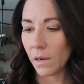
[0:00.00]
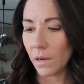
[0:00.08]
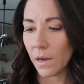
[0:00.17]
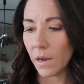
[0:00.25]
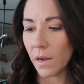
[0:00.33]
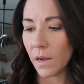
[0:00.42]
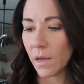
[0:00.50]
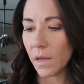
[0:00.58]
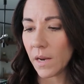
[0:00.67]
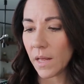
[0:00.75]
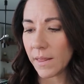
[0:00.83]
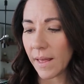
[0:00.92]

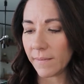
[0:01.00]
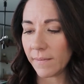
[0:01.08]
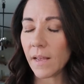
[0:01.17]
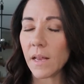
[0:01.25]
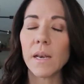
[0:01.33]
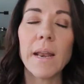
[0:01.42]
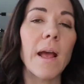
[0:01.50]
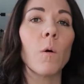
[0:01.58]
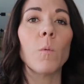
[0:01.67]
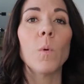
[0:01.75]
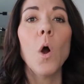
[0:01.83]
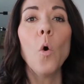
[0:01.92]
And that's it.
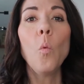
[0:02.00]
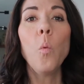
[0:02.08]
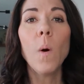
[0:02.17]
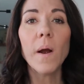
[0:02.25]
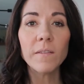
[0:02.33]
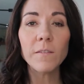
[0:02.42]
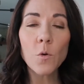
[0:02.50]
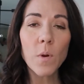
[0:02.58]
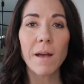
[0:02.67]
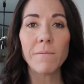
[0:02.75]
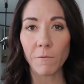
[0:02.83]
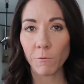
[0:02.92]
Now, once you
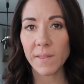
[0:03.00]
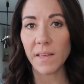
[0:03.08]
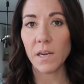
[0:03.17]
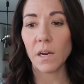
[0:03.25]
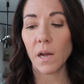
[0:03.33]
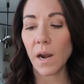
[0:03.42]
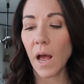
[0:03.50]
have everything done,